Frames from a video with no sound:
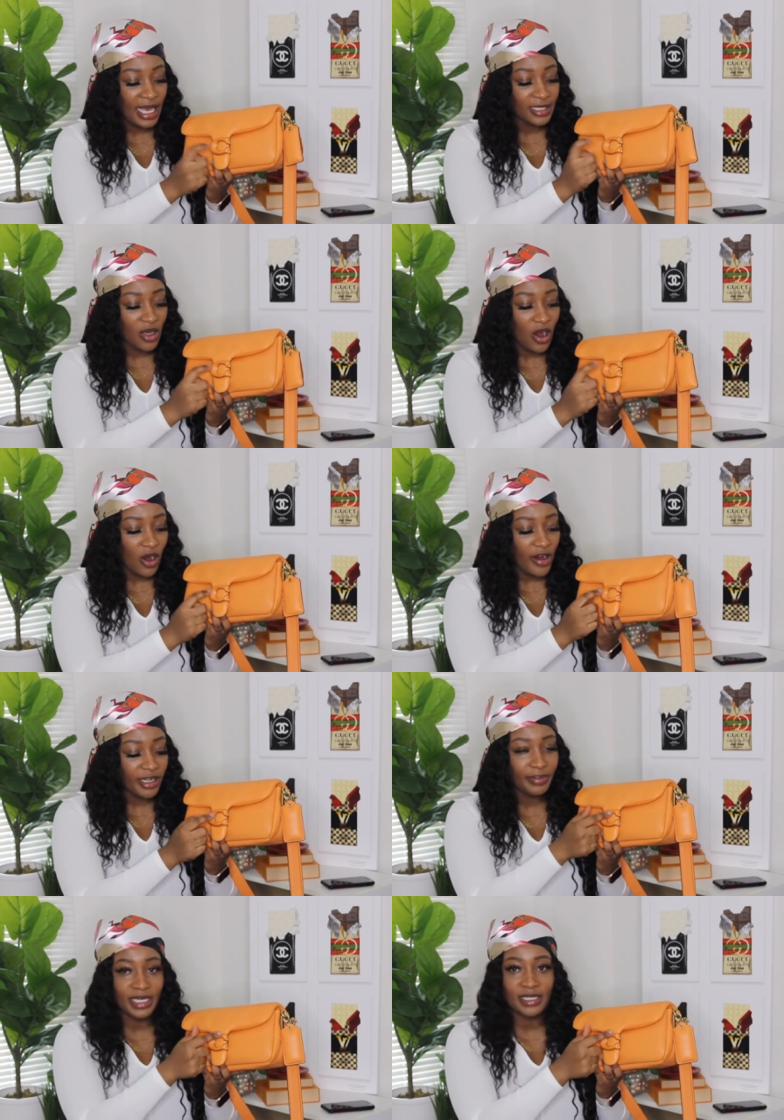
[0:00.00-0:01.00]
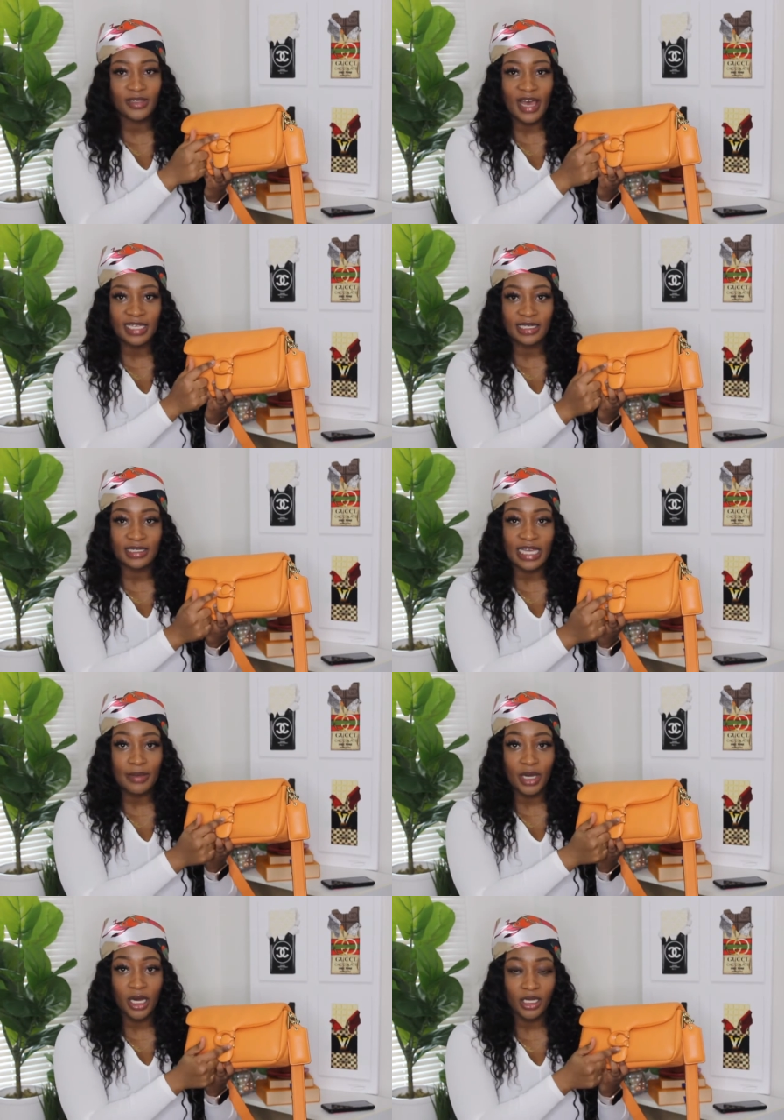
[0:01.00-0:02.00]
It's hard, but it still has the
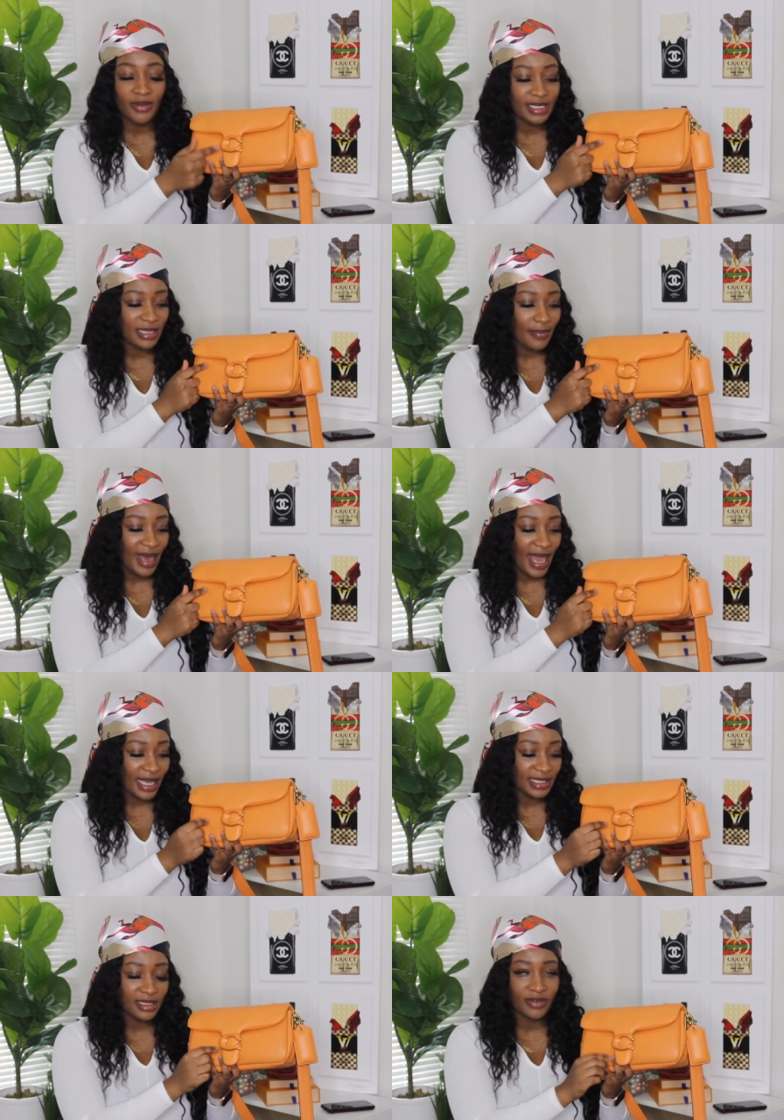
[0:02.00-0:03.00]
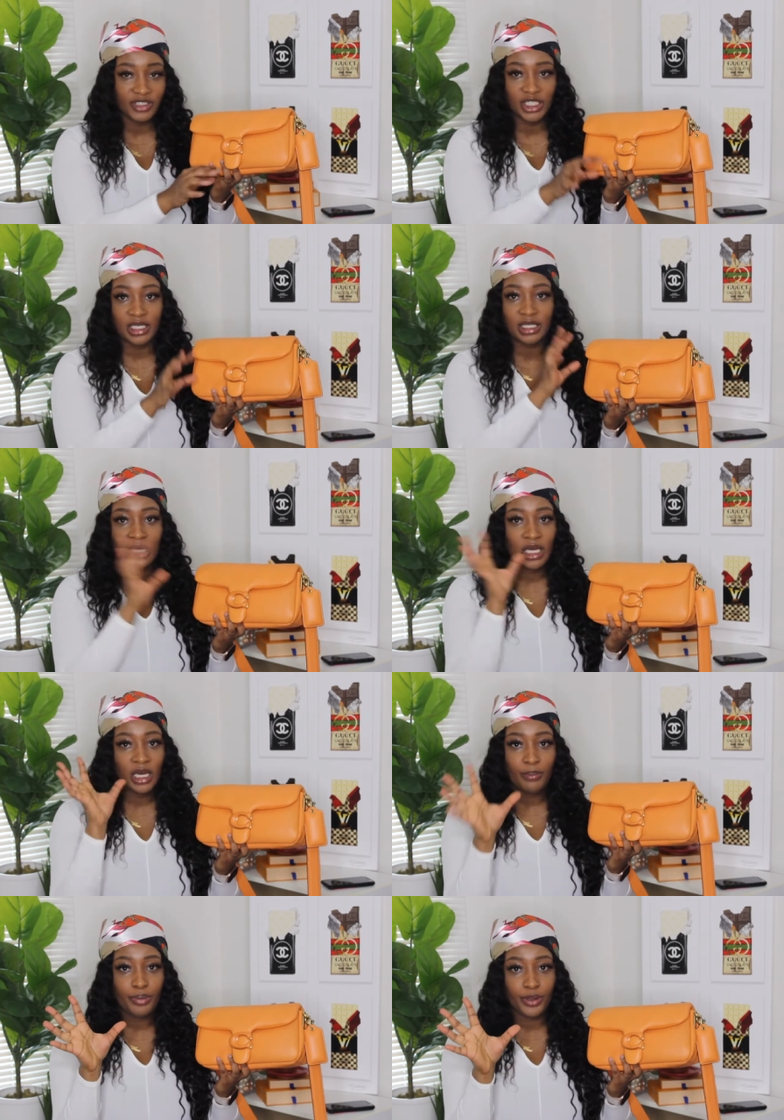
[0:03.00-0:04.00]
same color as the bag instead of just
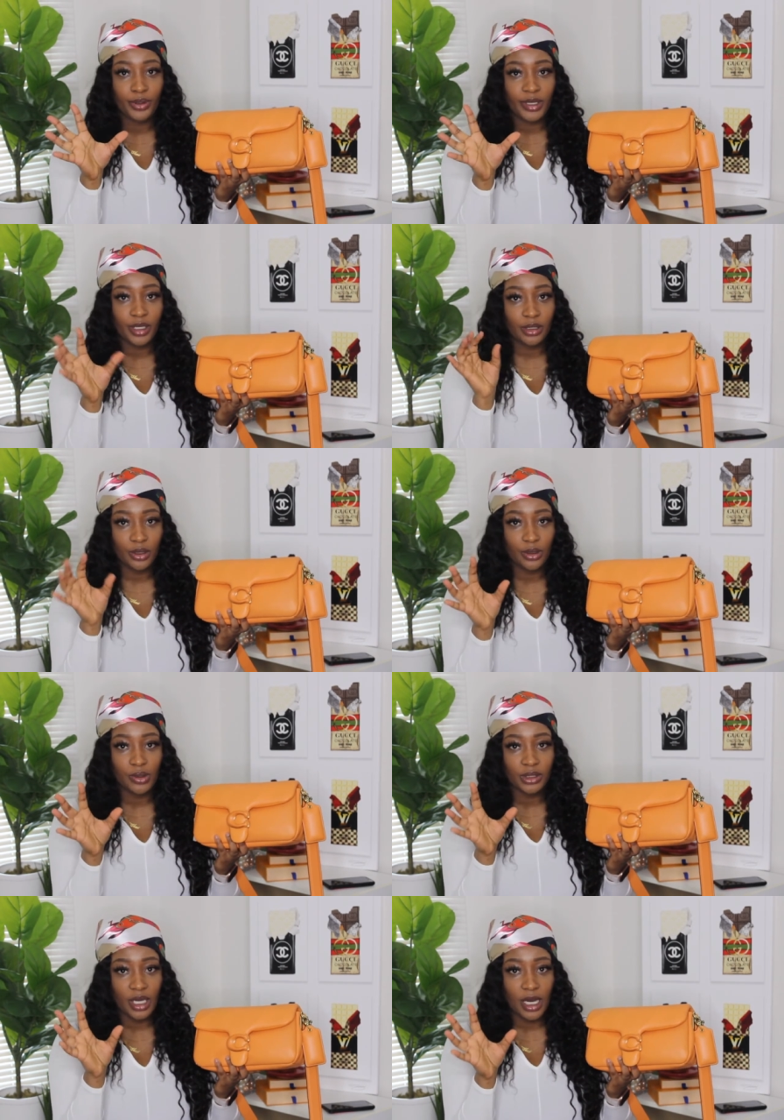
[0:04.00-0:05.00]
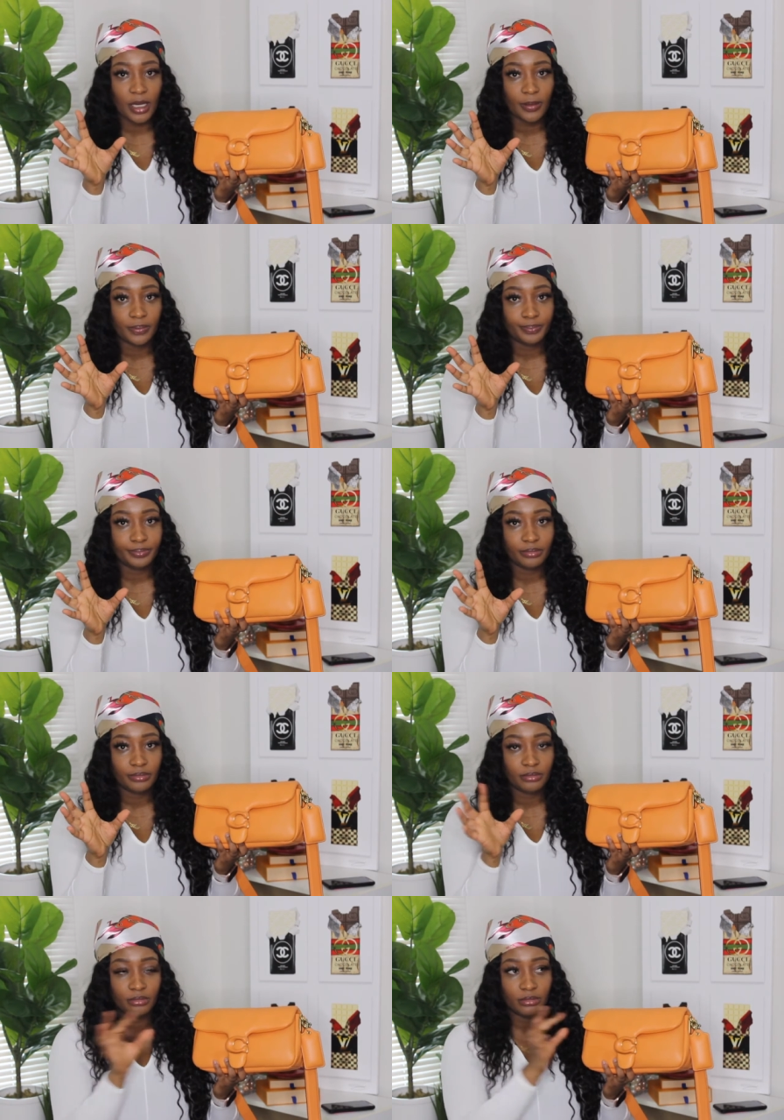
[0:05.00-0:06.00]
pure gold um,
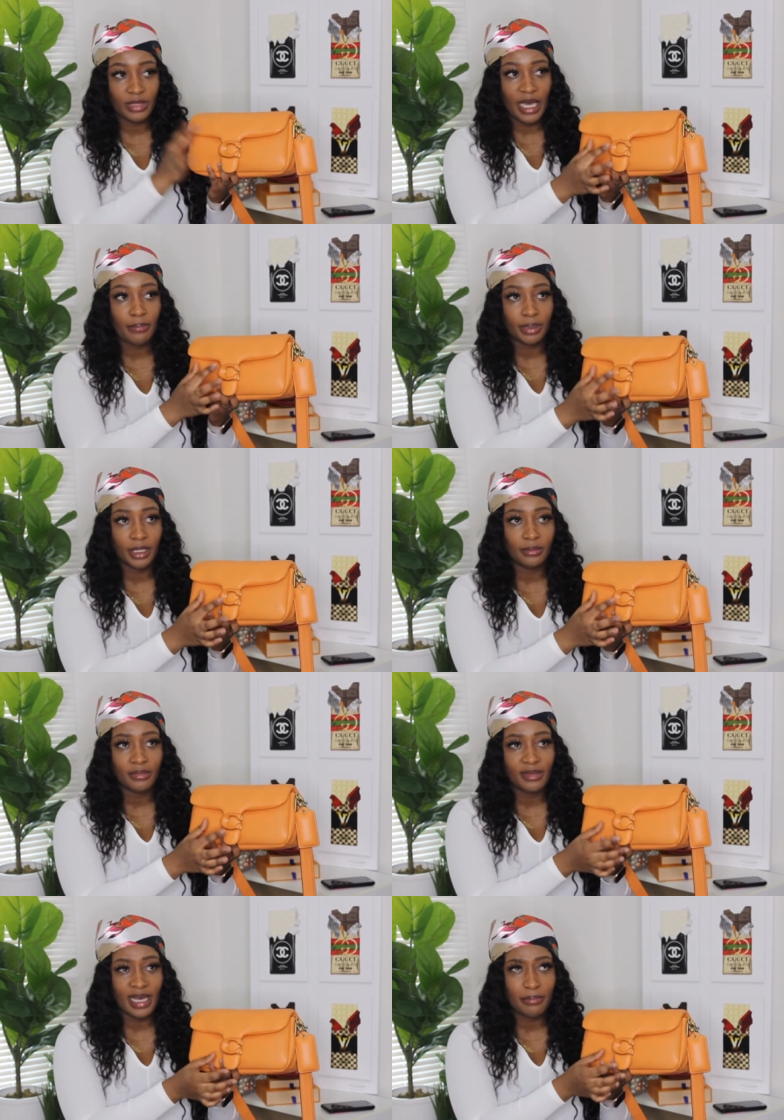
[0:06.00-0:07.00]
emblem.